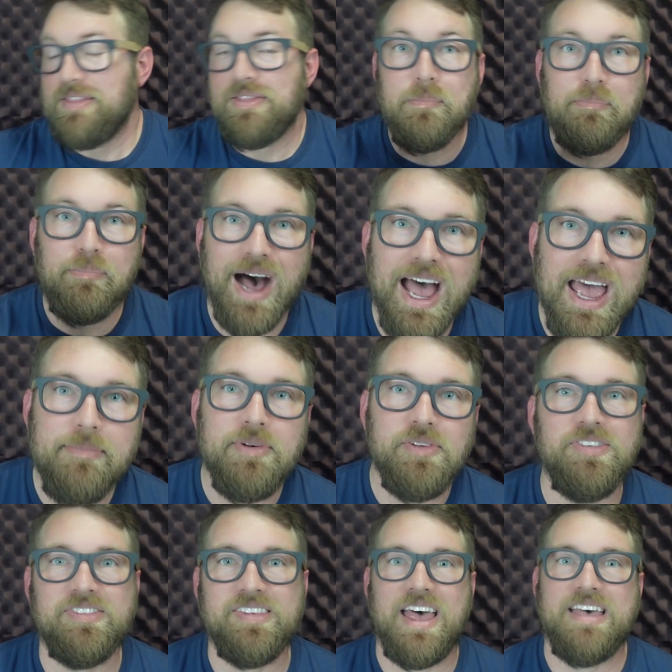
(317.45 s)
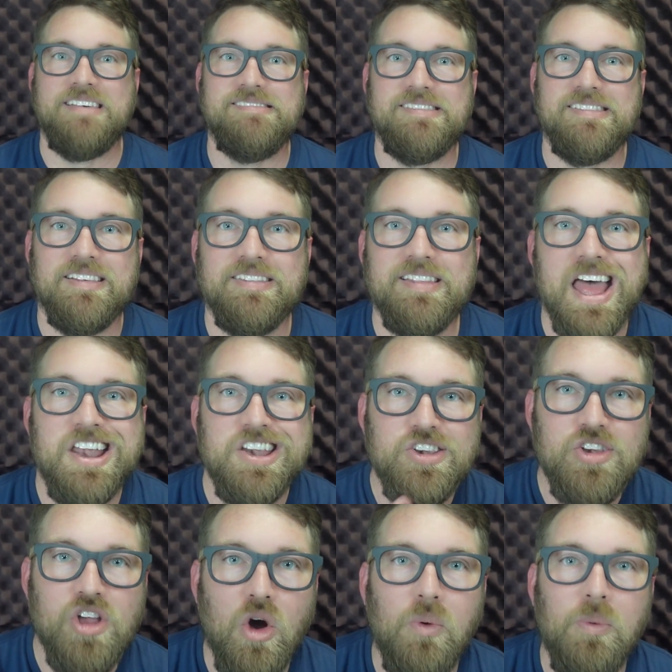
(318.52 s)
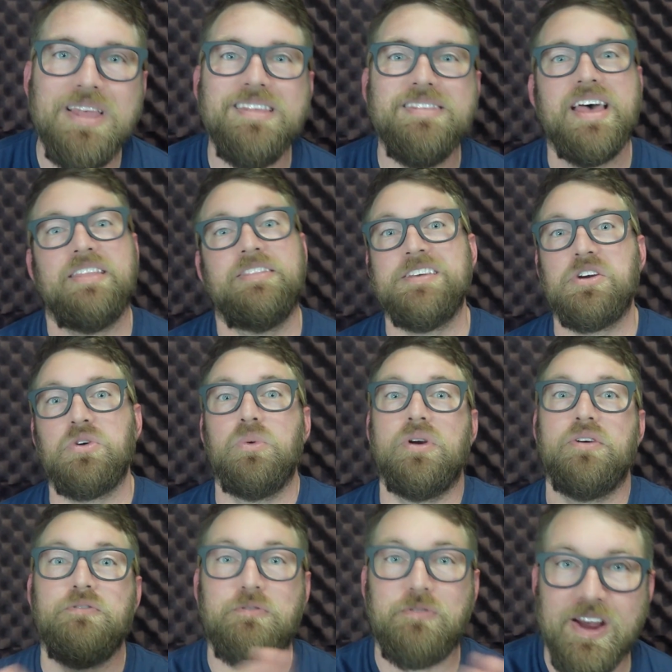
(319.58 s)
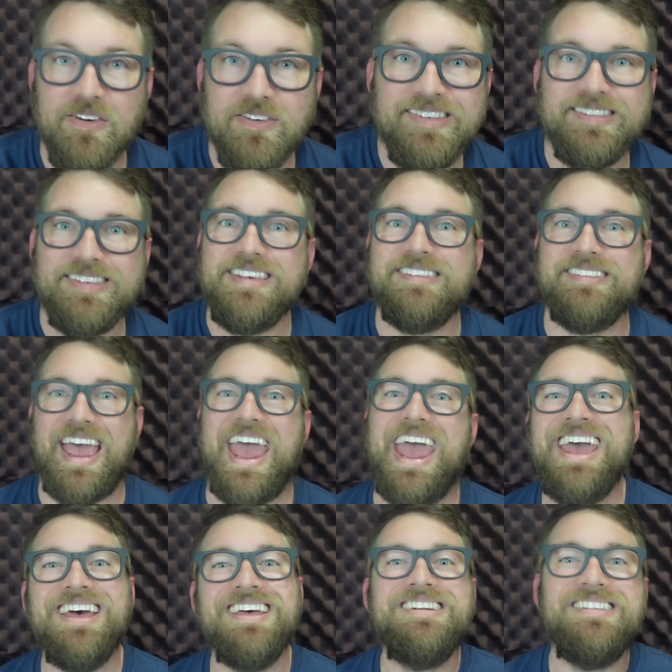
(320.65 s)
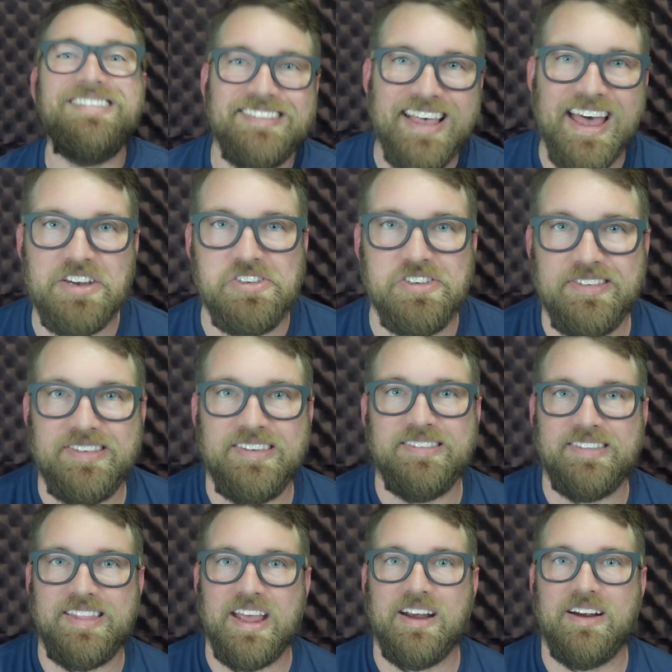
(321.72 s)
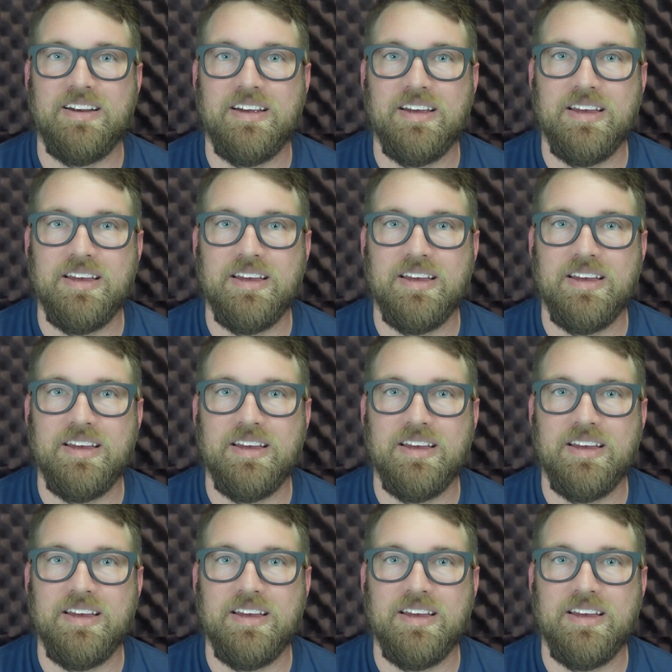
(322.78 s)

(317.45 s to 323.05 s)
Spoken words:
The Bible says that knowing that there were Pharisees and Sadducees there,